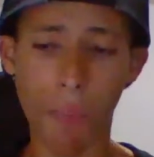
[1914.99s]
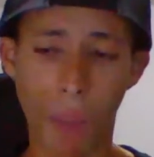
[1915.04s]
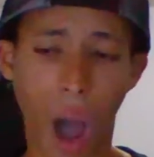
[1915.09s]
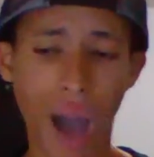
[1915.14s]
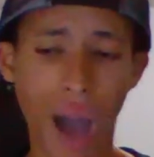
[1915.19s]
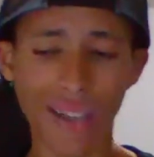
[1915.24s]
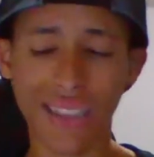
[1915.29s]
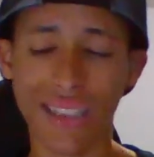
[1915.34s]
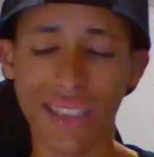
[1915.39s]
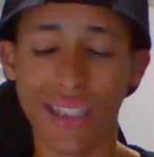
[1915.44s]

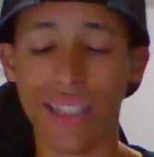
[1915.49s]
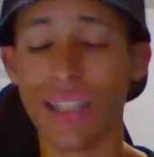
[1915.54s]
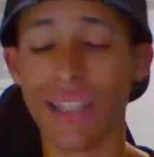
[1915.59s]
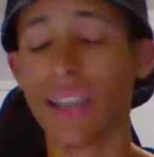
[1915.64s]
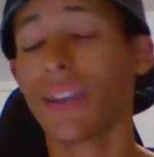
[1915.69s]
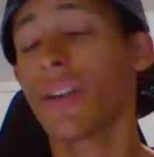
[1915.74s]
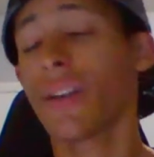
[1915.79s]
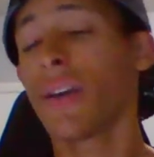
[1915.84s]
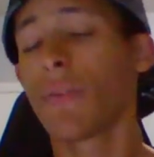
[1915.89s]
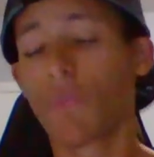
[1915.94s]

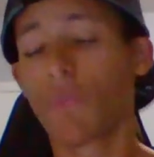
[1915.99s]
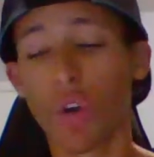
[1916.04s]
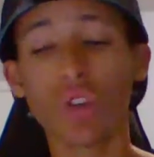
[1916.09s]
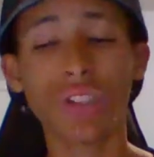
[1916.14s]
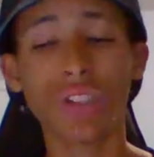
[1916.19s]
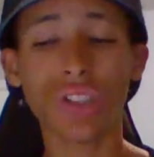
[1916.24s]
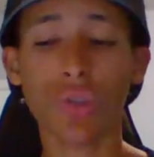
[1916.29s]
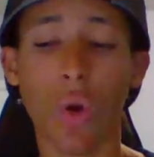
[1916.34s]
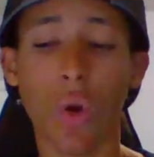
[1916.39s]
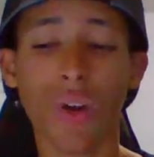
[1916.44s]
Moxley
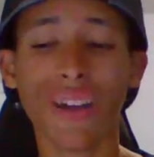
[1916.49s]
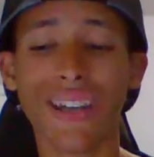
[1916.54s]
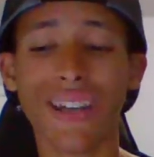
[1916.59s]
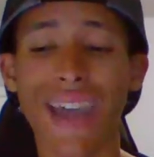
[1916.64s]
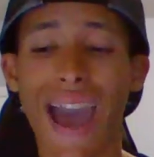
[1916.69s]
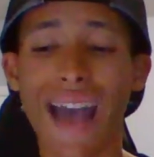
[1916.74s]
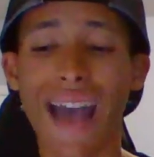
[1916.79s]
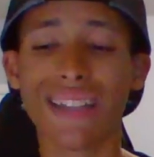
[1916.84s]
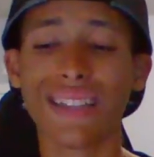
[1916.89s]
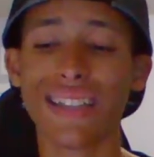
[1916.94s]
versus Orange
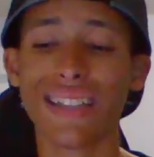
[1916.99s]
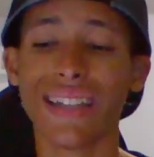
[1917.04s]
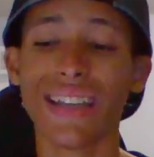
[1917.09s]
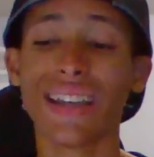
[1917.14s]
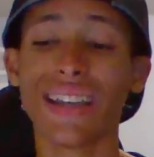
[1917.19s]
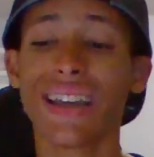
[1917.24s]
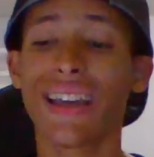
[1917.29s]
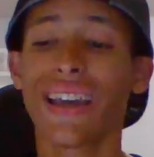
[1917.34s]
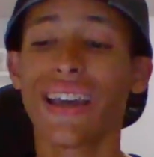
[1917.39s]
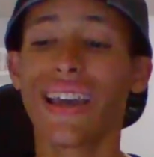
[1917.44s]

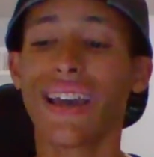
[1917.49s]
Cassidy